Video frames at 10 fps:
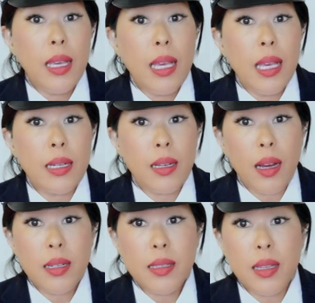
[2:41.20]
And
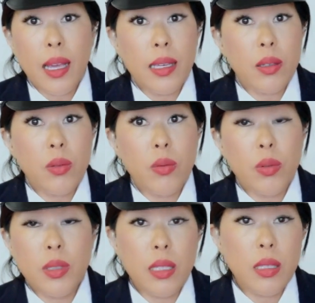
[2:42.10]
God is like,
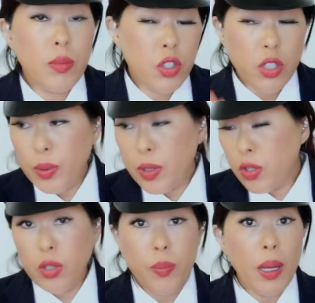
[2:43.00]
well, tell them to ship it
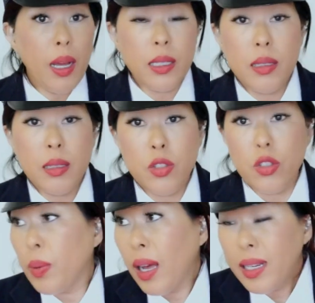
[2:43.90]
to your body, because
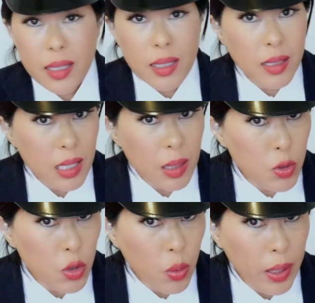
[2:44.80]
your body can accept
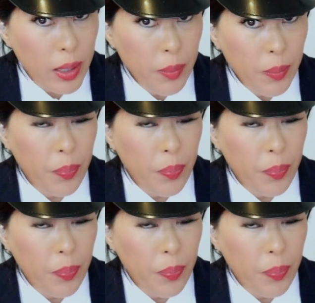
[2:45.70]
joy.